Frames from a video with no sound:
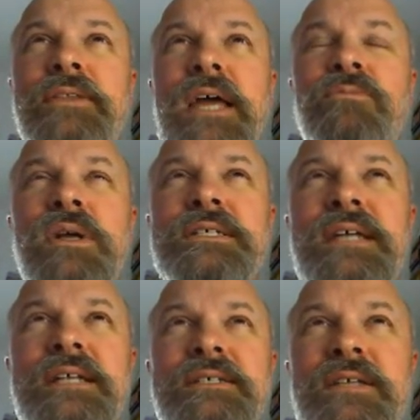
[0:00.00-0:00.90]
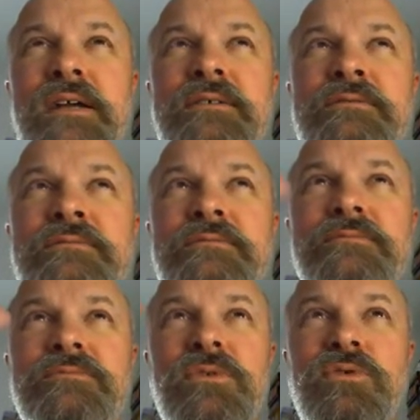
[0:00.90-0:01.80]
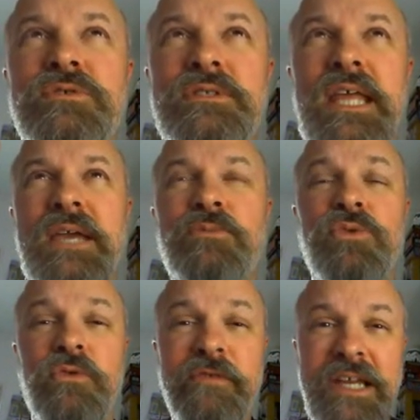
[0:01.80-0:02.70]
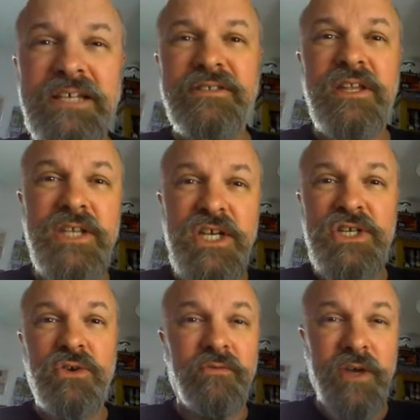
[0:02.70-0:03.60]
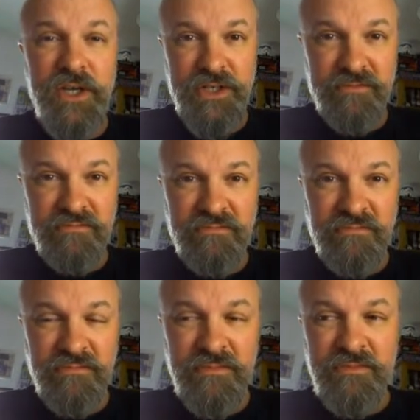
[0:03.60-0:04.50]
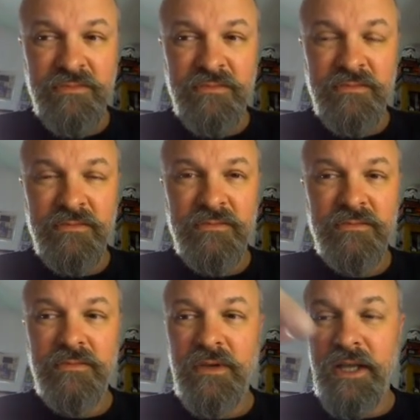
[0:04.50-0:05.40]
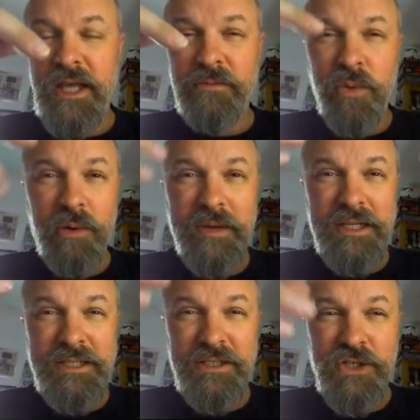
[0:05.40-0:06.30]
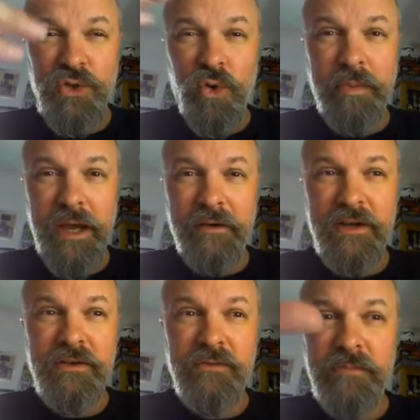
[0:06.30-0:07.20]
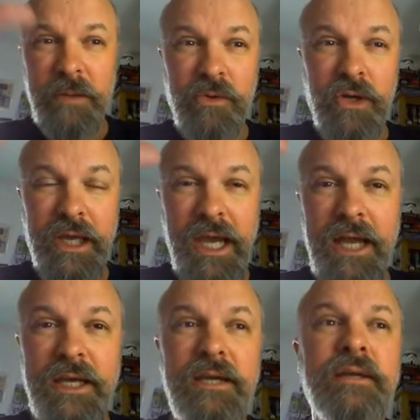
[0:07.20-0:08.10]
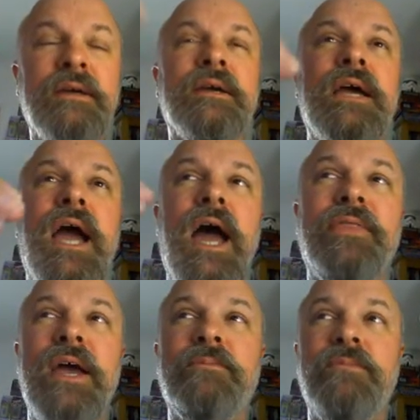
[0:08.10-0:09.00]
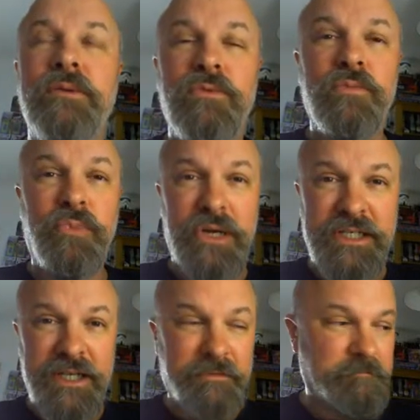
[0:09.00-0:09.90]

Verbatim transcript: then once that's done, all neat, we'll release the digital version, and then probably just a short period, people looking at it, and then we will print it.